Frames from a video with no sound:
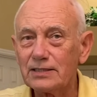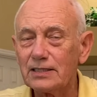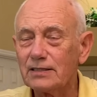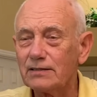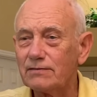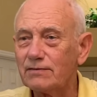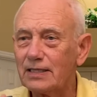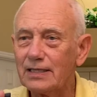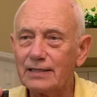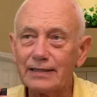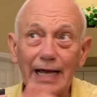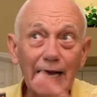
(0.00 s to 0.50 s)

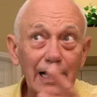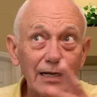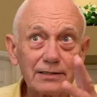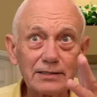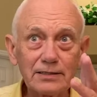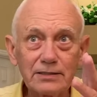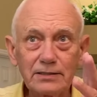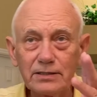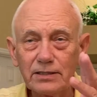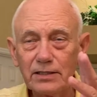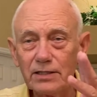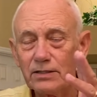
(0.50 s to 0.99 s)
of the
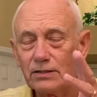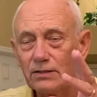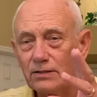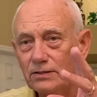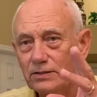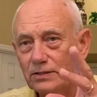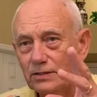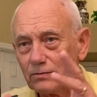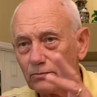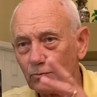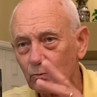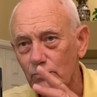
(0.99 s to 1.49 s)
thousand
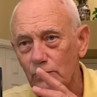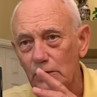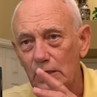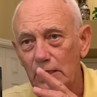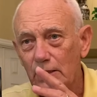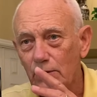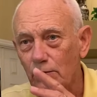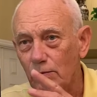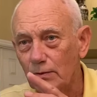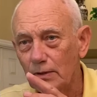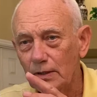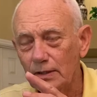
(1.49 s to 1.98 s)
years and,
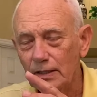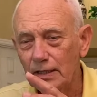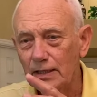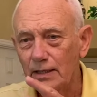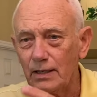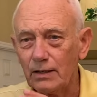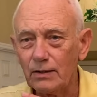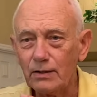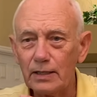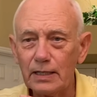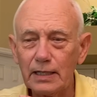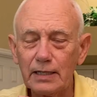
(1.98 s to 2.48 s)
you
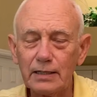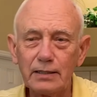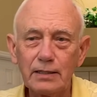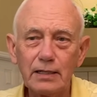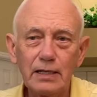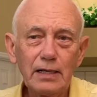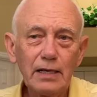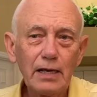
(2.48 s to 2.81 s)
know, and